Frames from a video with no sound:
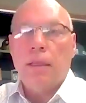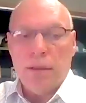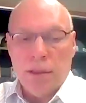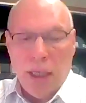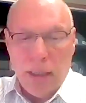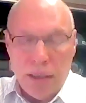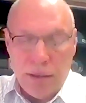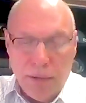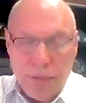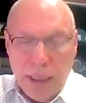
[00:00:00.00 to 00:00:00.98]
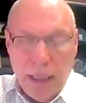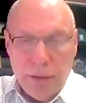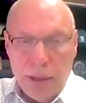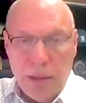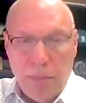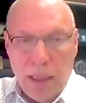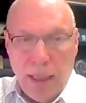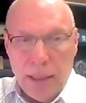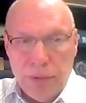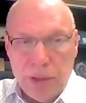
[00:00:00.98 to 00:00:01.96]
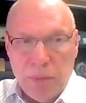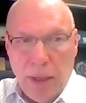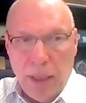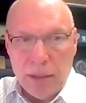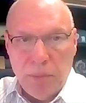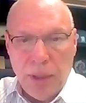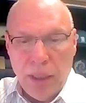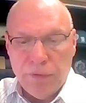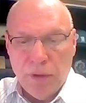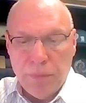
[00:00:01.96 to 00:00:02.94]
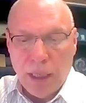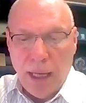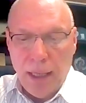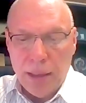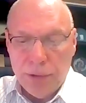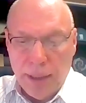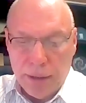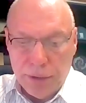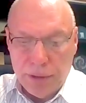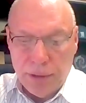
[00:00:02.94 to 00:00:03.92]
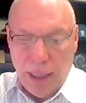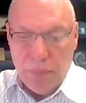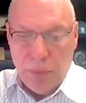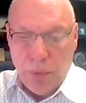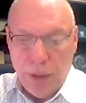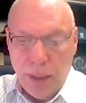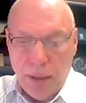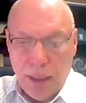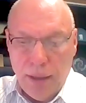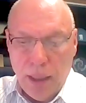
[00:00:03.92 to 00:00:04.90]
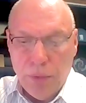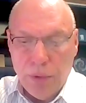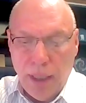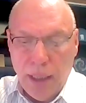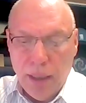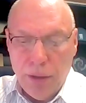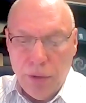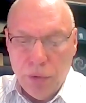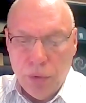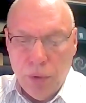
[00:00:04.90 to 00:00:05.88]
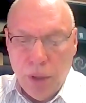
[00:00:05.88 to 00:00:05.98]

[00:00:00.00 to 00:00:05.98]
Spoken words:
kind of dovetailed into my last response, but as from the contractor's standpoint, I think what they can do